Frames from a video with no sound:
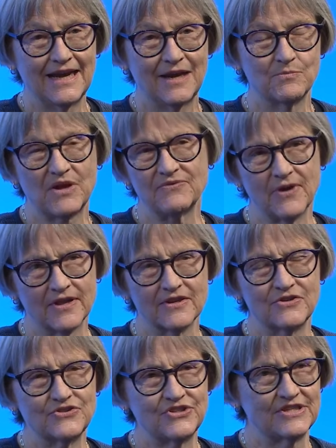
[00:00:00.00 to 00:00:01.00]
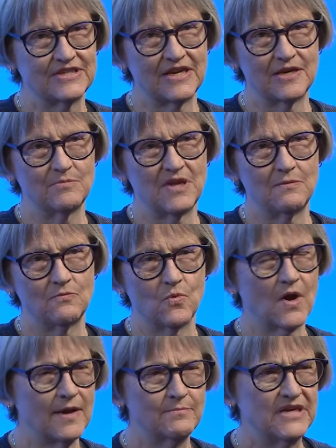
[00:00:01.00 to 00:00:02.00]
And my father used to say to me,
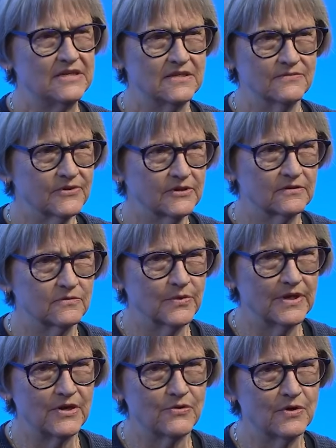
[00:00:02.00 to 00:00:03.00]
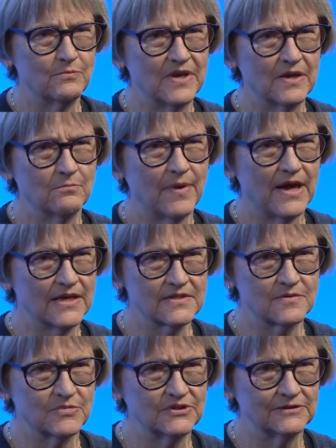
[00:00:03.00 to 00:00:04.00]
Why be difficult when you can be
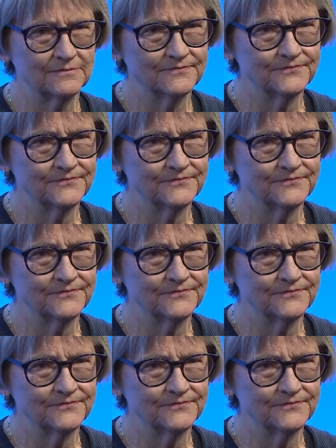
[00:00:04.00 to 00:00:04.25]
impossible?